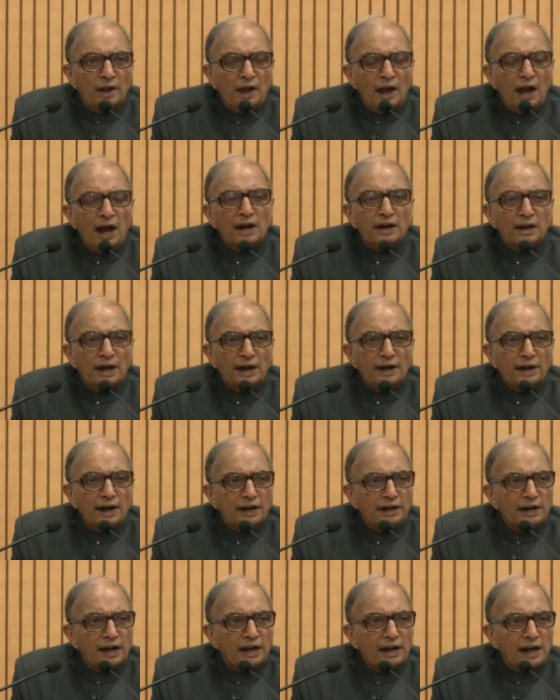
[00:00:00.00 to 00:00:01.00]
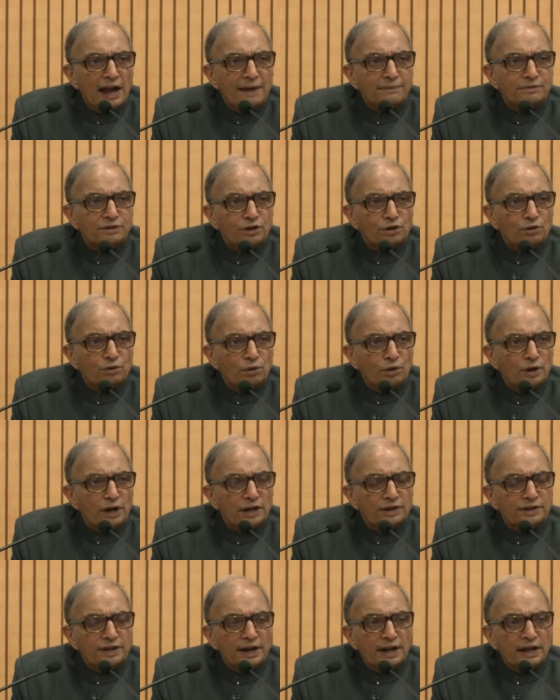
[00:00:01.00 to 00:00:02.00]
and conducting labs,
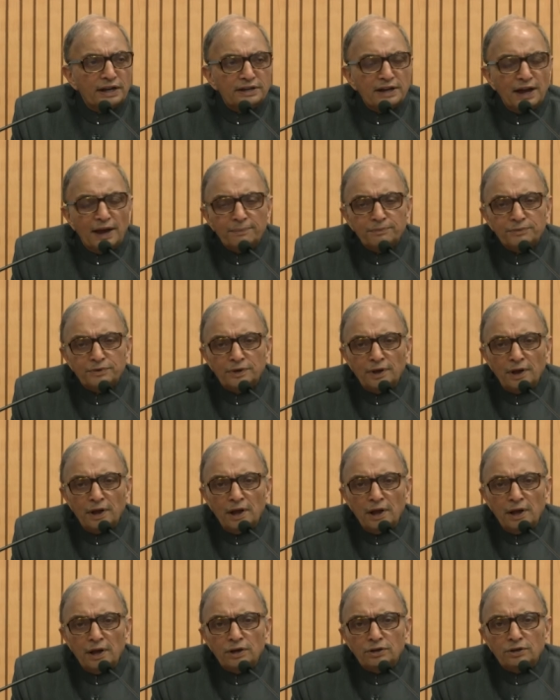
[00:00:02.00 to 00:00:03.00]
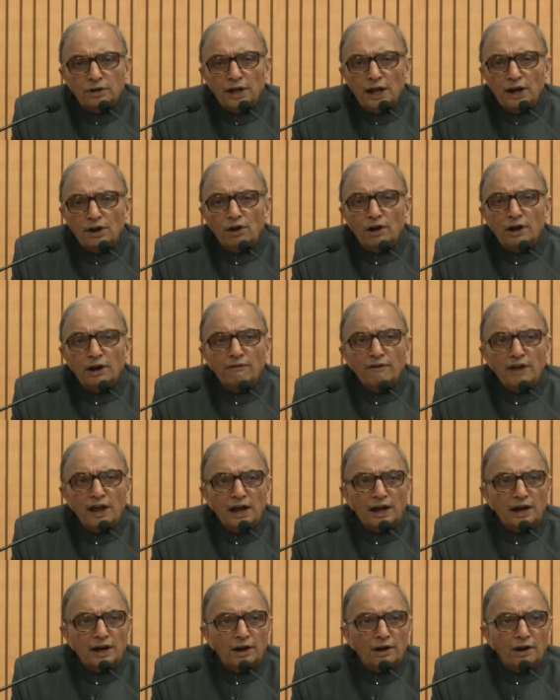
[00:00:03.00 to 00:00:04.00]
tutorials, and exams. So they are not
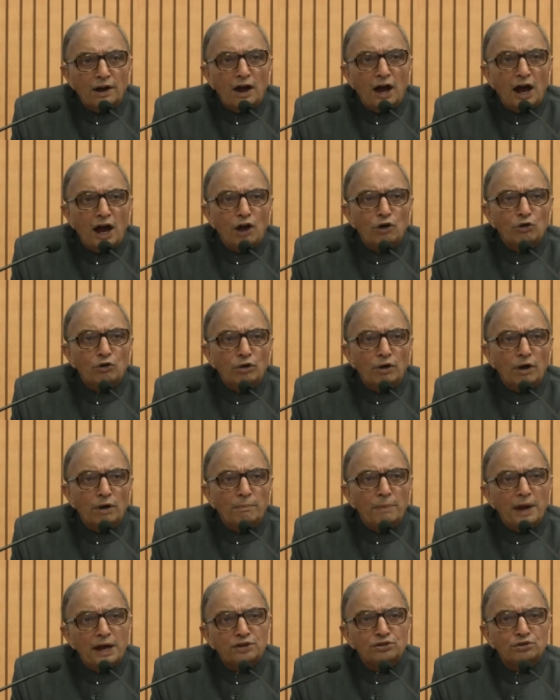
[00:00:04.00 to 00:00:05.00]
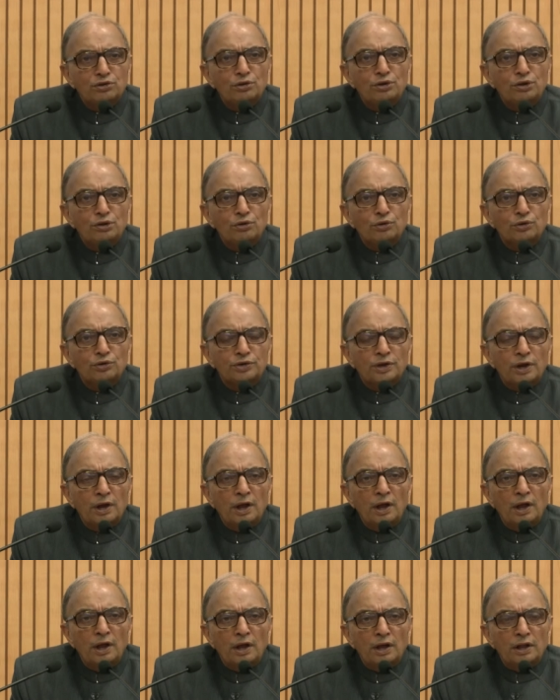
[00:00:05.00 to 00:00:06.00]
aware how best to use
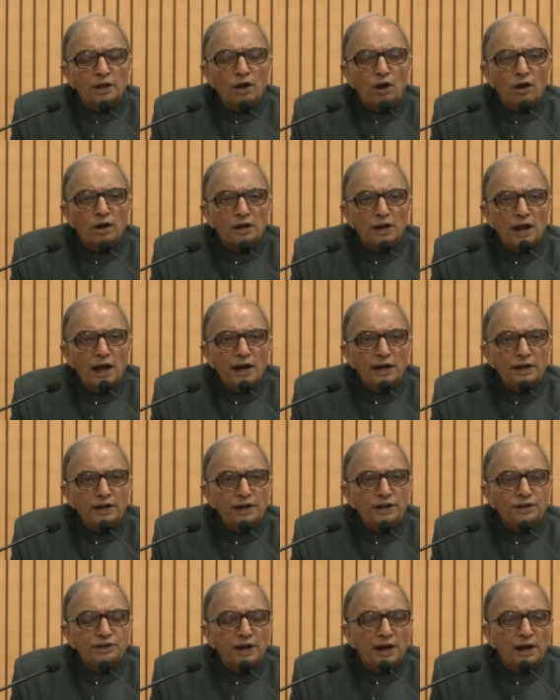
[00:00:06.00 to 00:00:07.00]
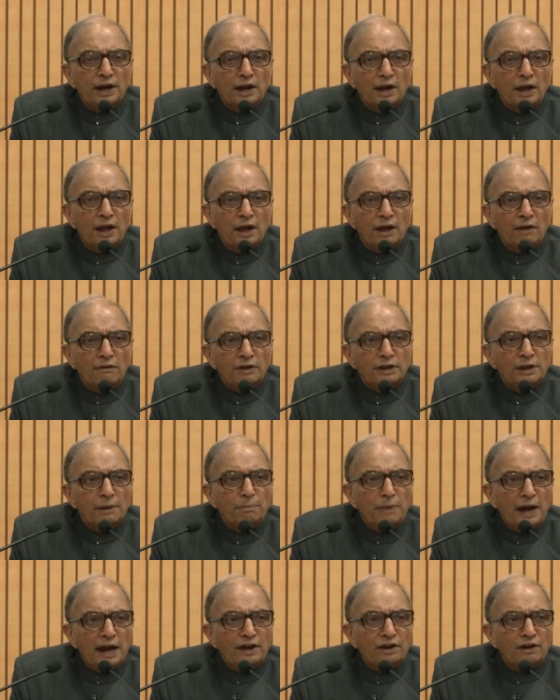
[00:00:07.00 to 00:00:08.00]
the online teaching with a
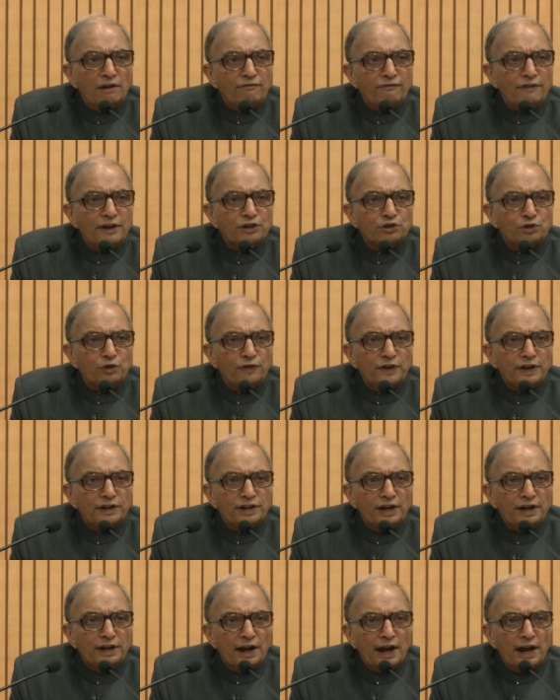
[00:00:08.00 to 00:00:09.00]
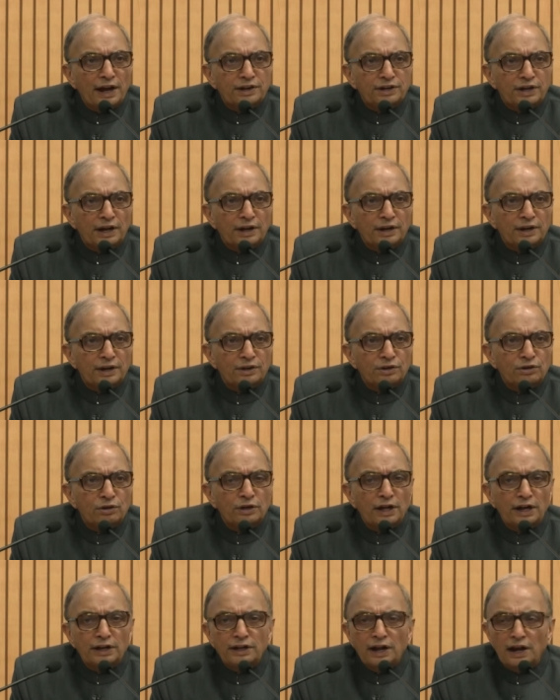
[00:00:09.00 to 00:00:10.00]
blend of face-to-face -face interaction so
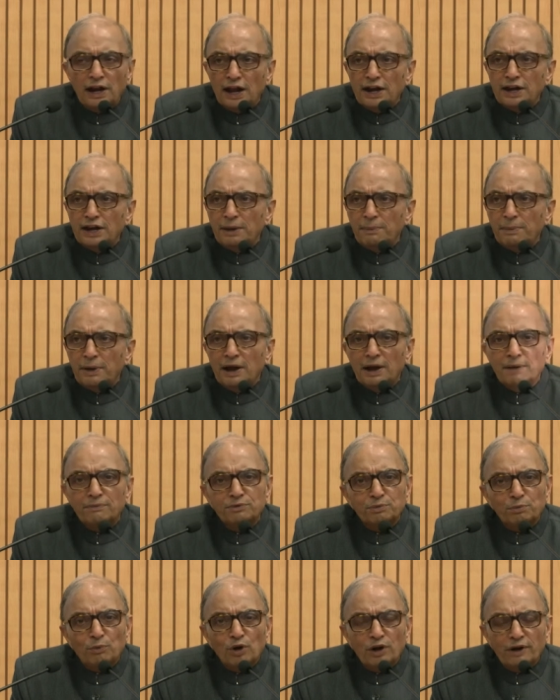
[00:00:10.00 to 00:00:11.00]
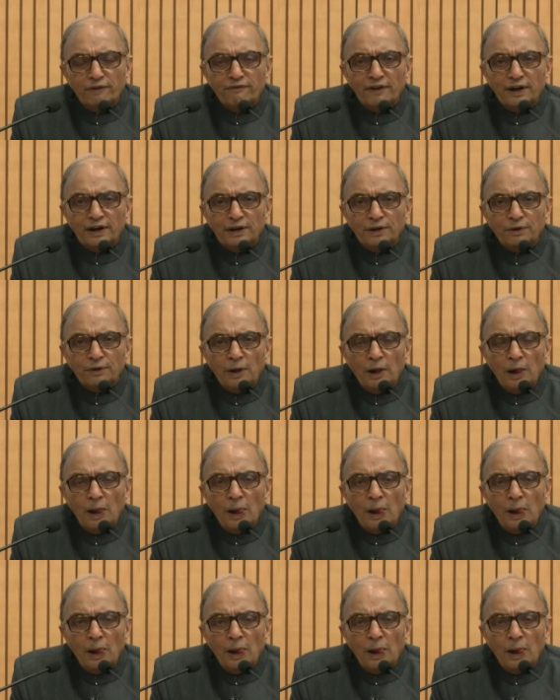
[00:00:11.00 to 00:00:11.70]
that the learning becomes more effective.